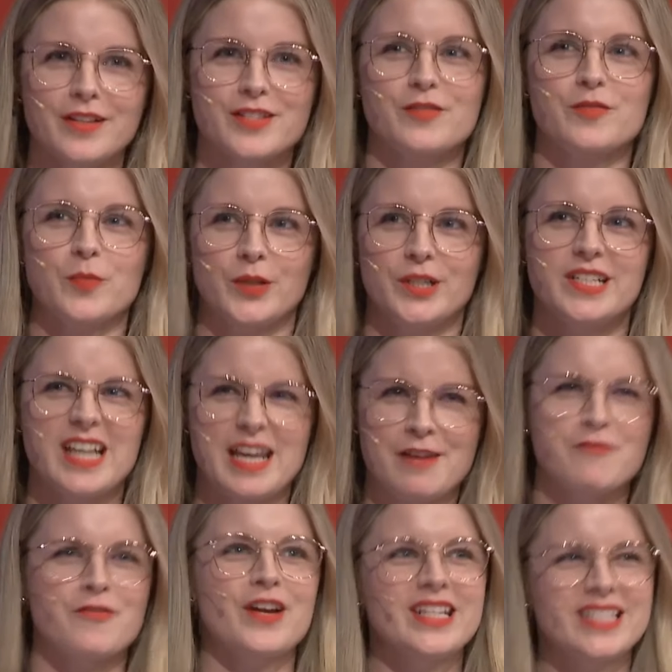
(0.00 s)
of wood
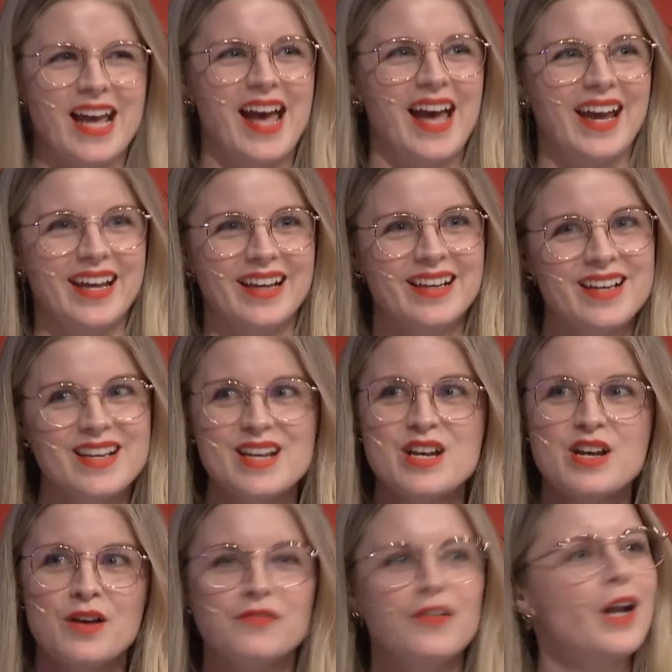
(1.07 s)
every day
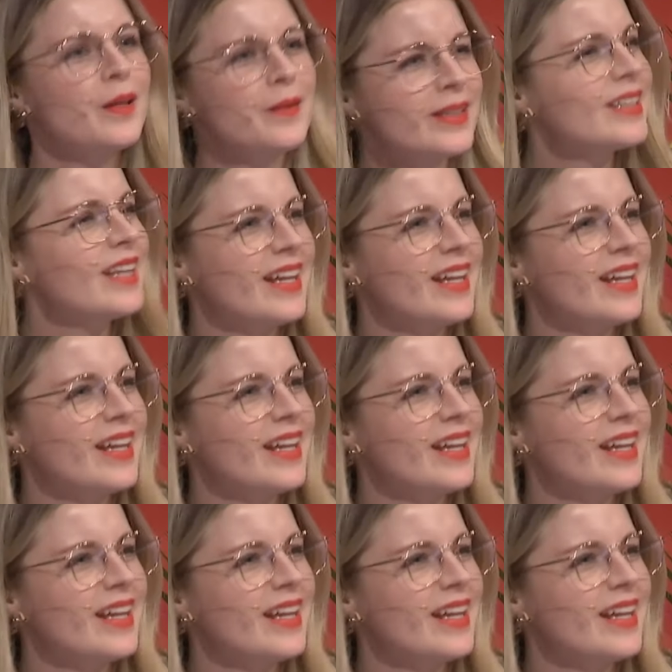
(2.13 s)
following that